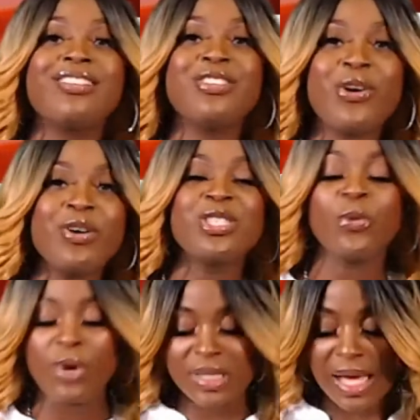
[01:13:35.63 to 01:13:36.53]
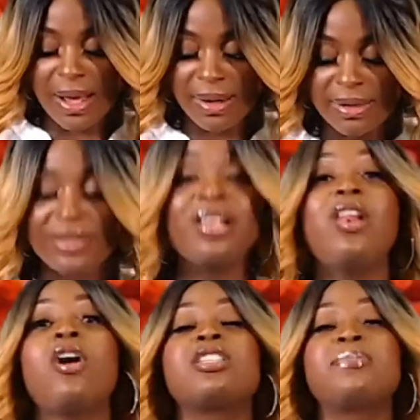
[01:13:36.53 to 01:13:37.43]
going towards the
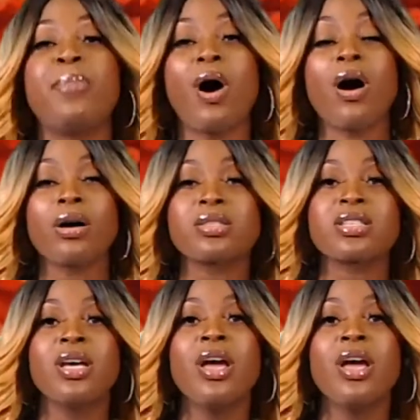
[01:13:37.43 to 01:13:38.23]
last part